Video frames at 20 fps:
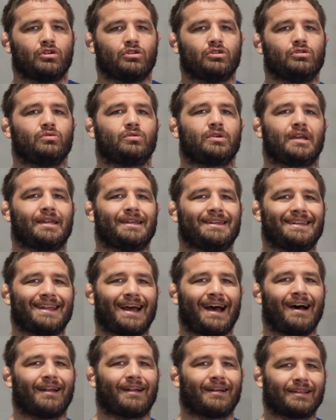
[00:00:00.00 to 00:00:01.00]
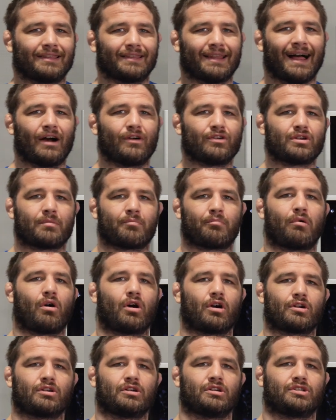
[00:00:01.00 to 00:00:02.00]
You cannot allow your
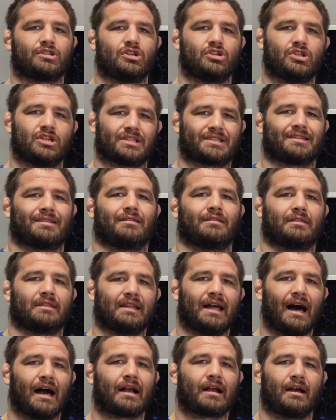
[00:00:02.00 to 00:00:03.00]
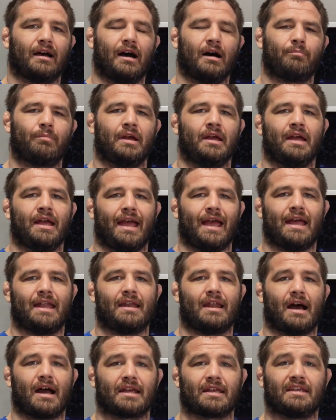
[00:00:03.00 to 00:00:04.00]
partner to just lock up
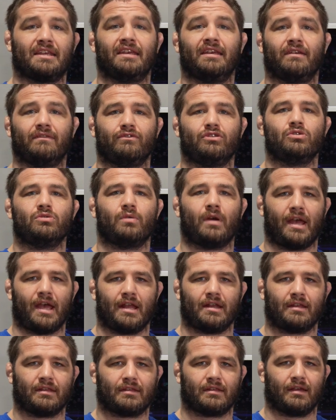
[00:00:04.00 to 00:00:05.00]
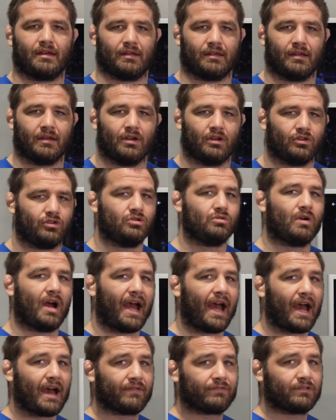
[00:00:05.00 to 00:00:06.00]
and not give you anything. You
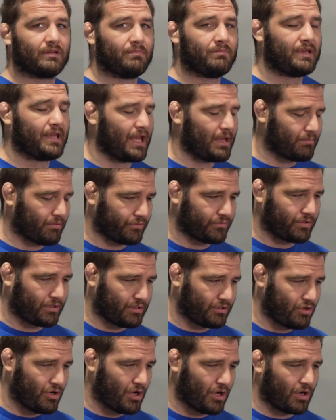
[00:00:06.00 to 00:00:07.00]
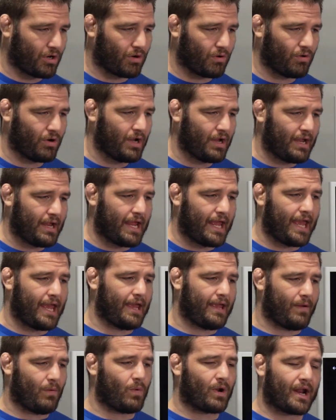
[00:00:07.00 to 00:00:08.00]
have to be able to know,
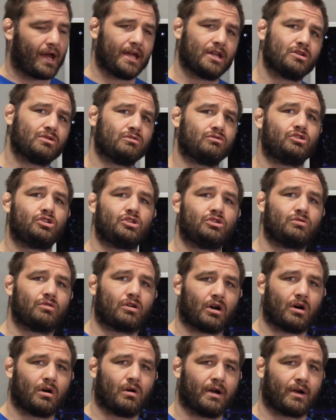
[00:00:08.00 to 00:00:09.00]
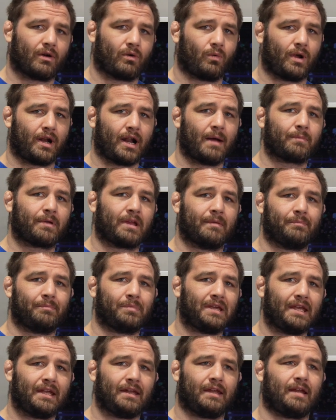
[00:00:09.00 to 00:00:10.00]
hey, when I do judo or when I'm
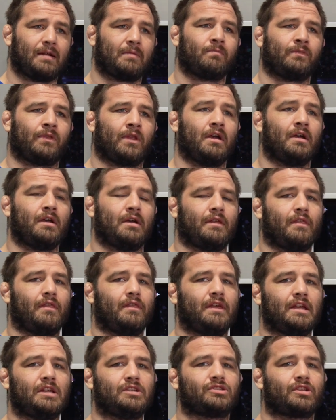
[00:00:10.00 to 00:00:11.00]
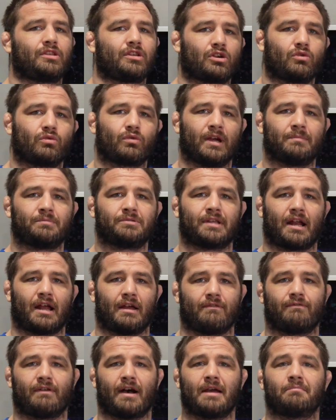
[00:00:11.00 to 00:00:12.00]
competing, these are the grips that
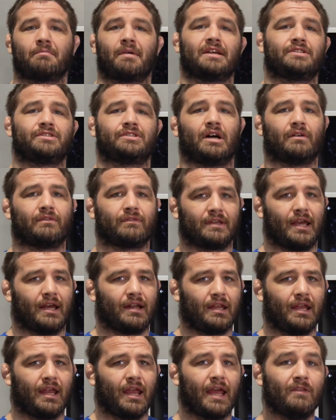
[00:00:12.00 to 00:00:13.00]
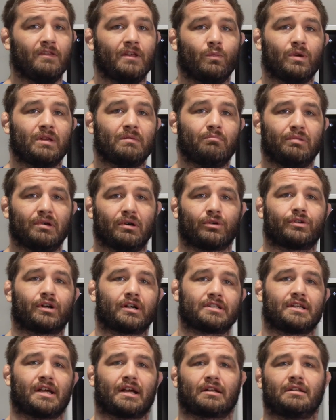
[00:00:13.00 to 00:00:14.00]
I find myself getting, and then we build
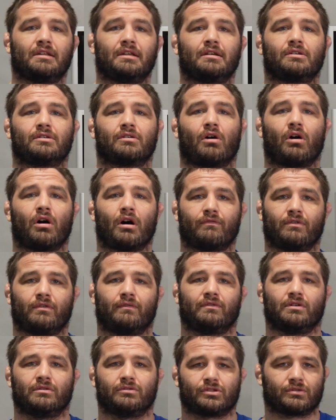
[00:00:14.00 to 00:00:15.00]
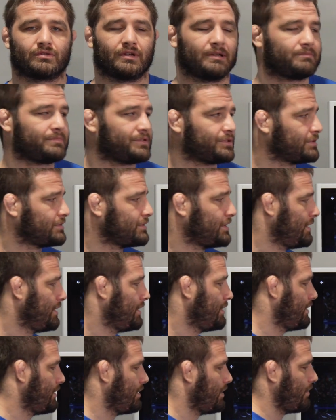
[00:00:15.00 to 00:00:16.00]
our technique off of those grips,
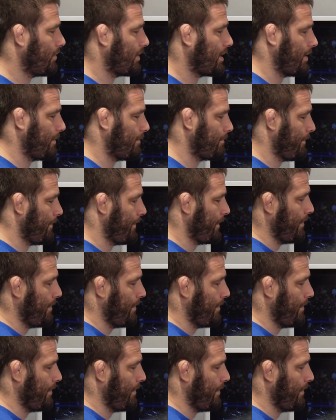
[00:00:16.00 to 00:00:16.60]
okay?